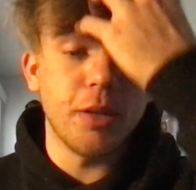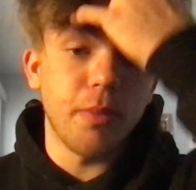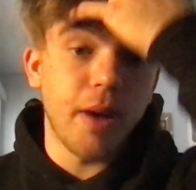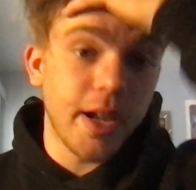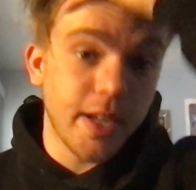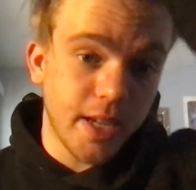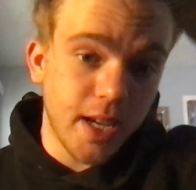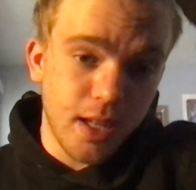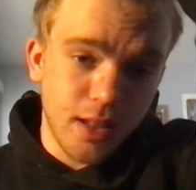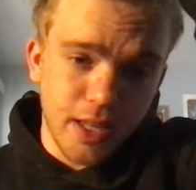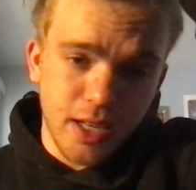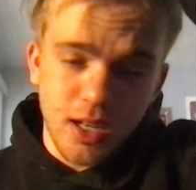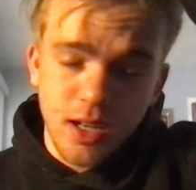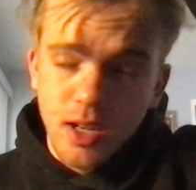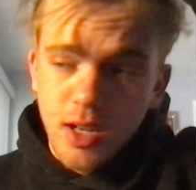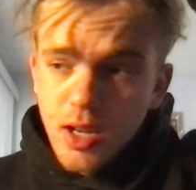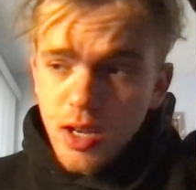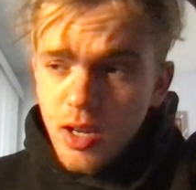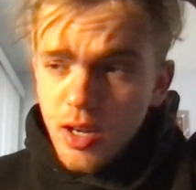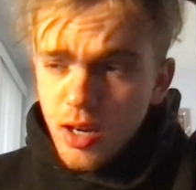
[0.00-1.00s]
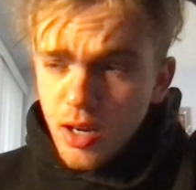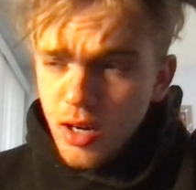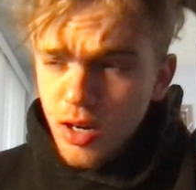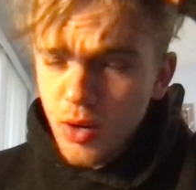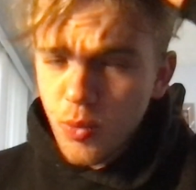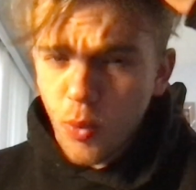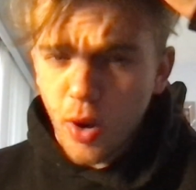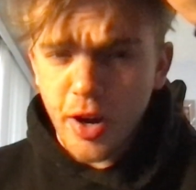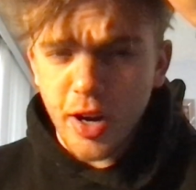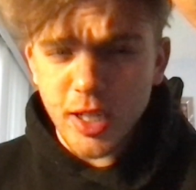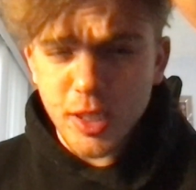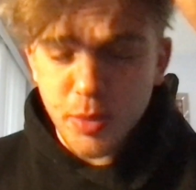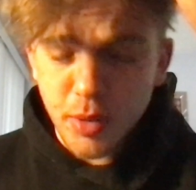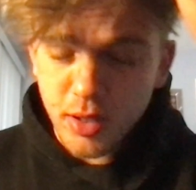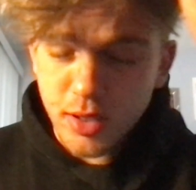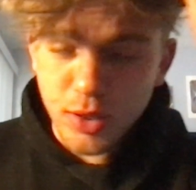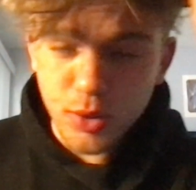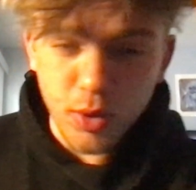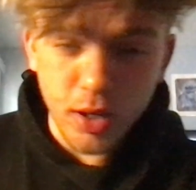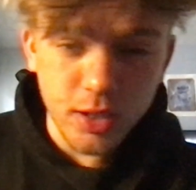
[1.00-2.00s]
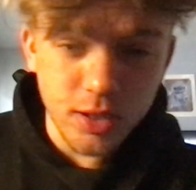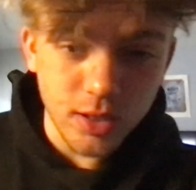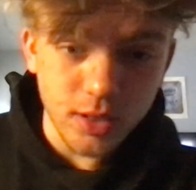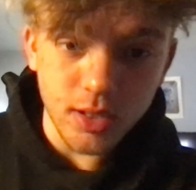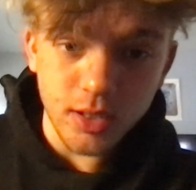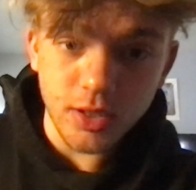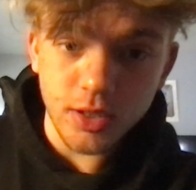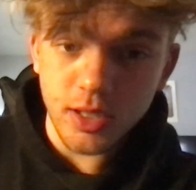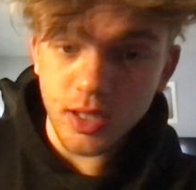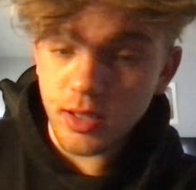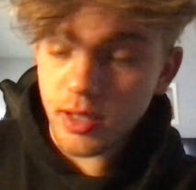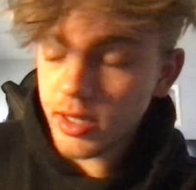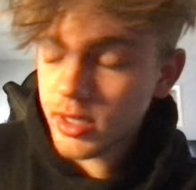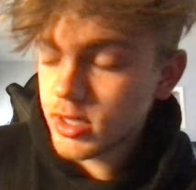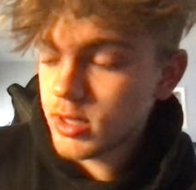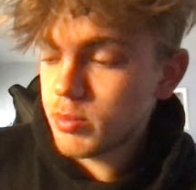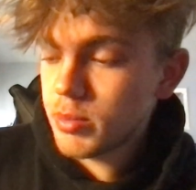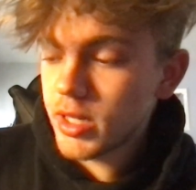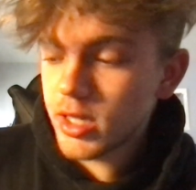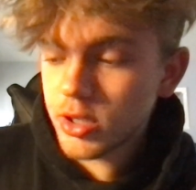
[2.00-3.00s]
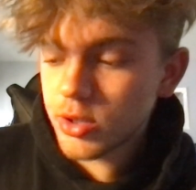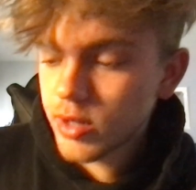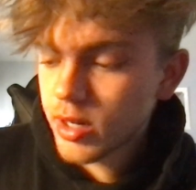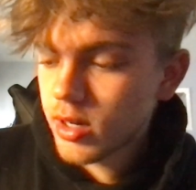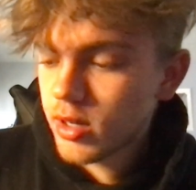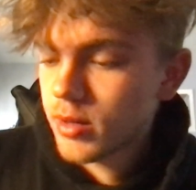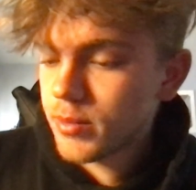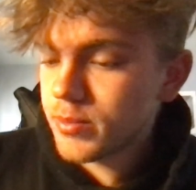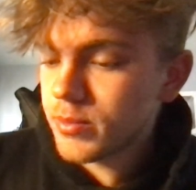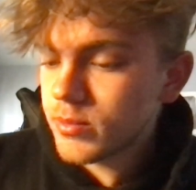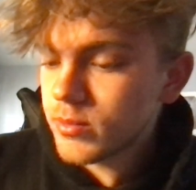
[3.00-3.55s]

might get, like, oh, why are you asking me all these questions and shit? Like, just being straight up.